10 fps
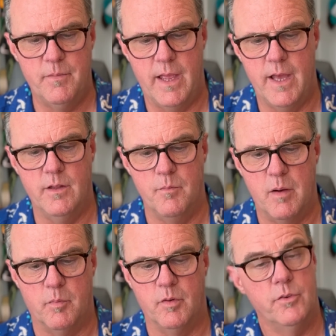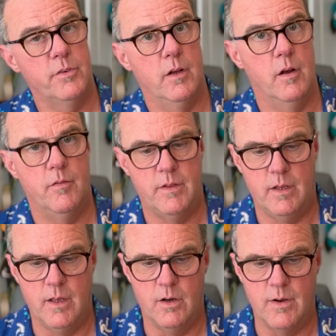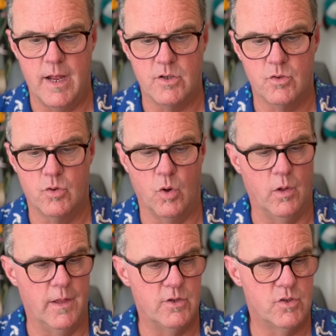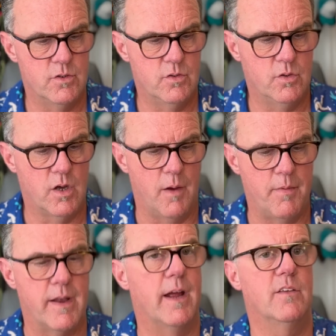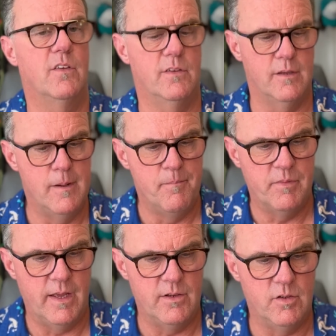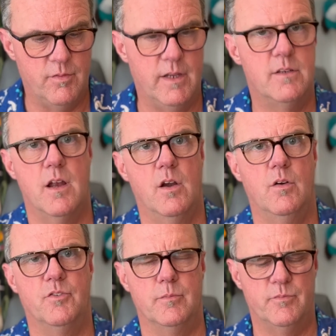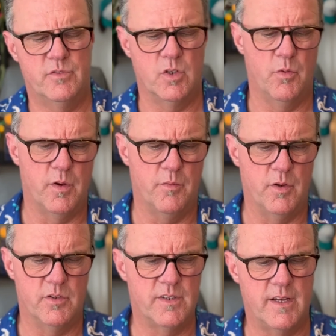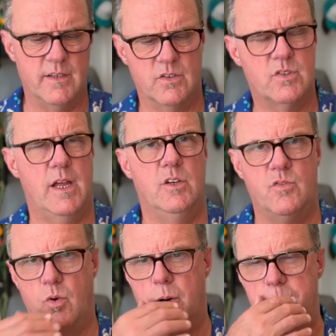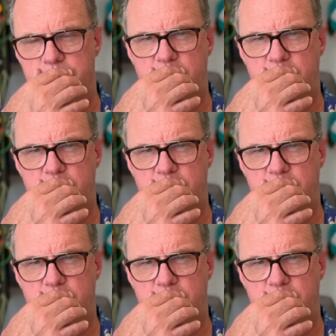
and the members of the international coalition to combat ISIS and defeat terrorism. So they're setting the stage for